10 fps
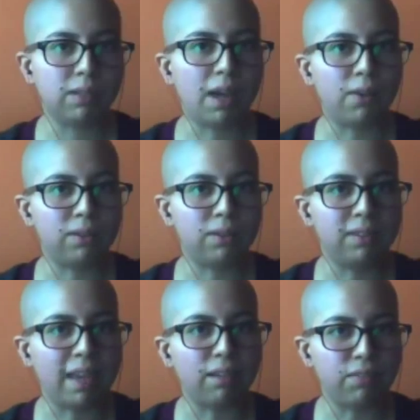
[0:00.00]
how
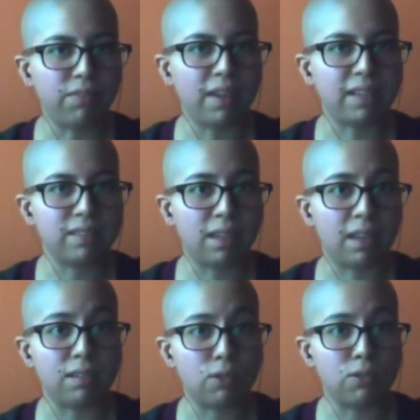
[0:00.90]
that affects
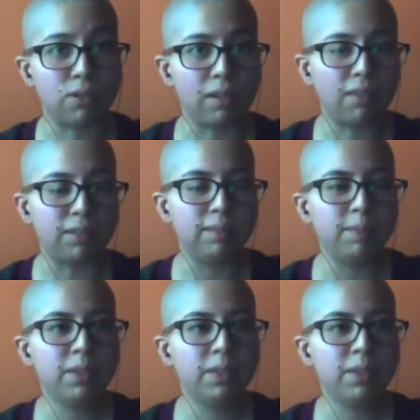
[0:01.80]
at a social level.